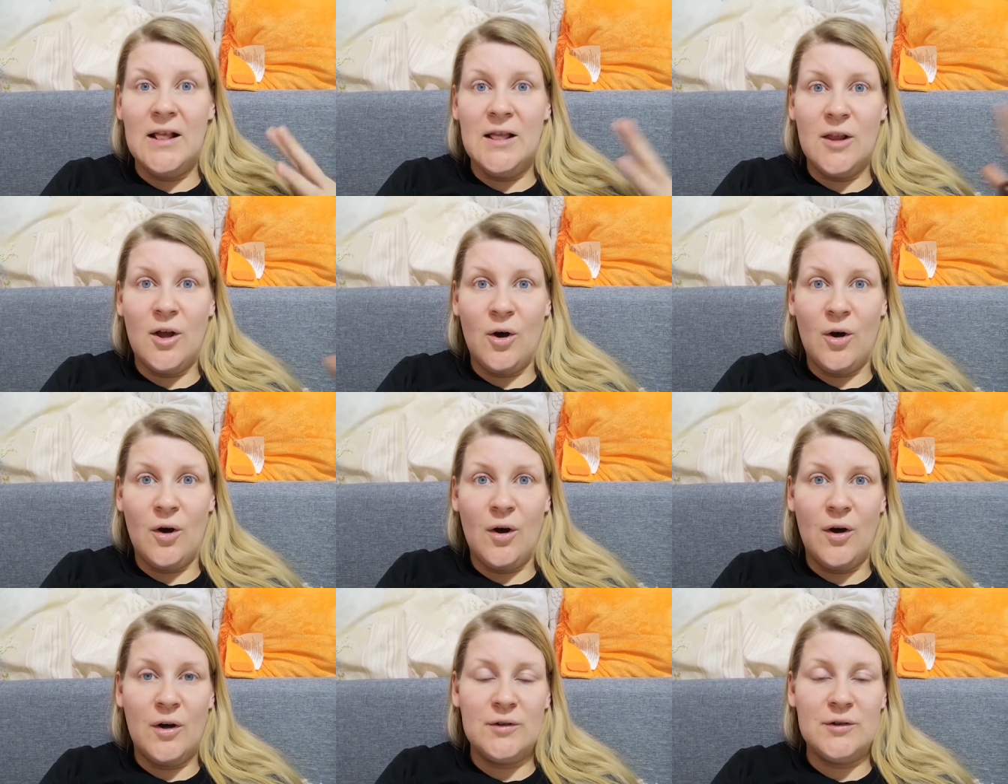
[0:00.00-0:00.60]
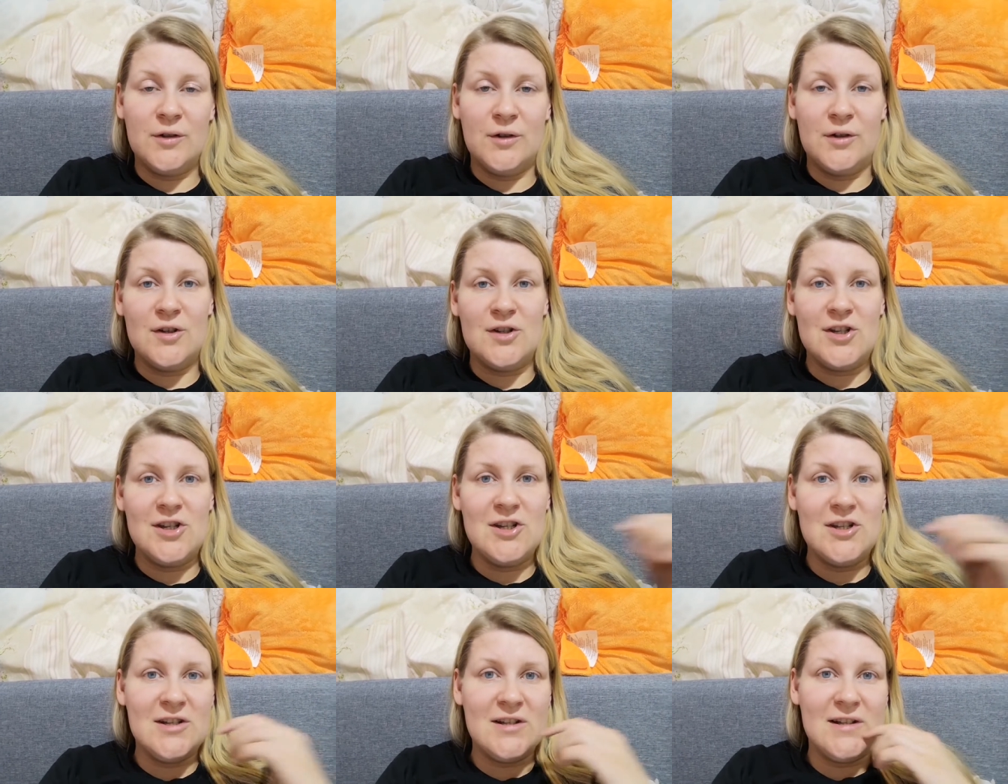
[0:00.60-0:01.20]
lot or
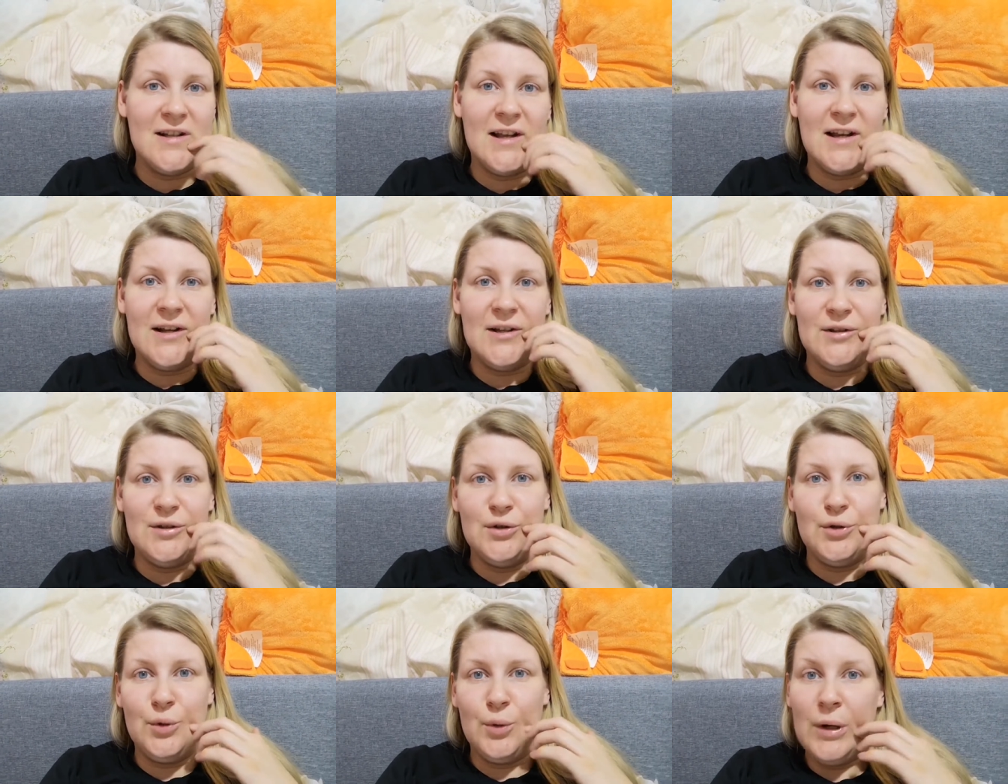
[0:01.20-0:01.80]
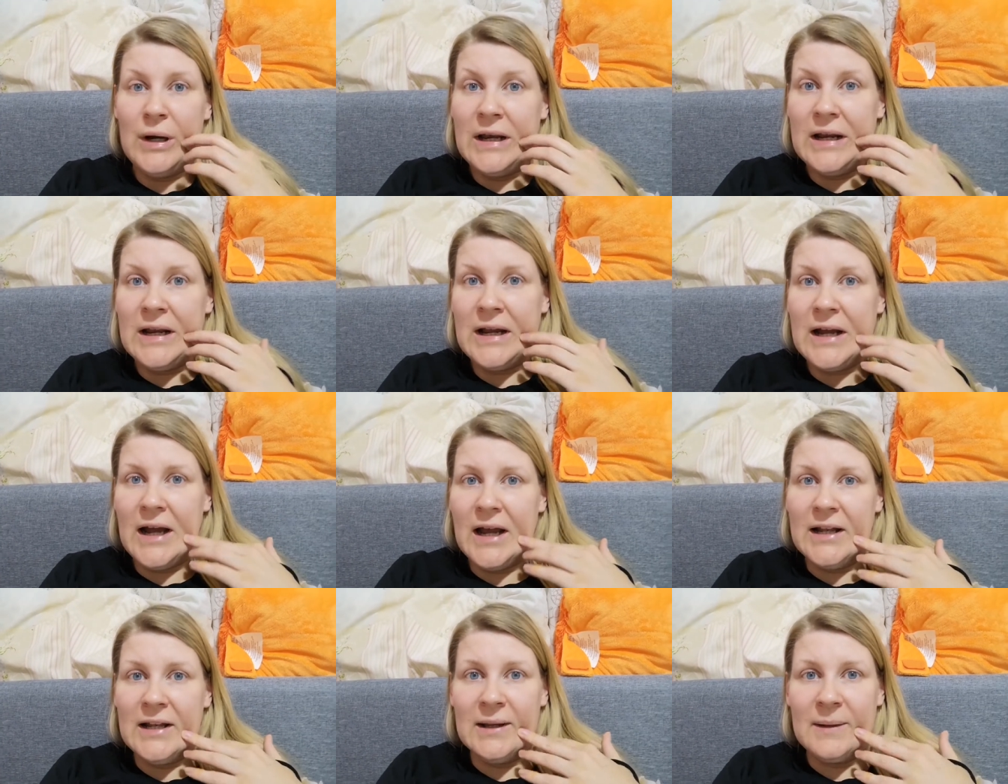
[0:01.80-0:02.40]
she's just like drooling
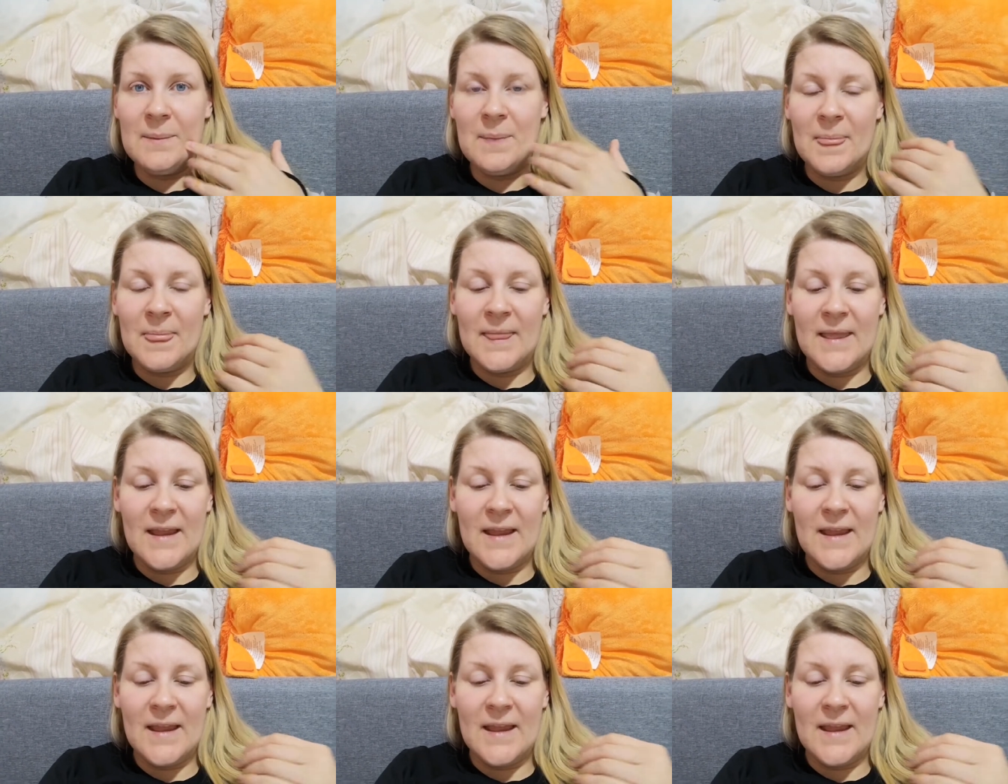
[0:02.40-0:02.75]
kinda.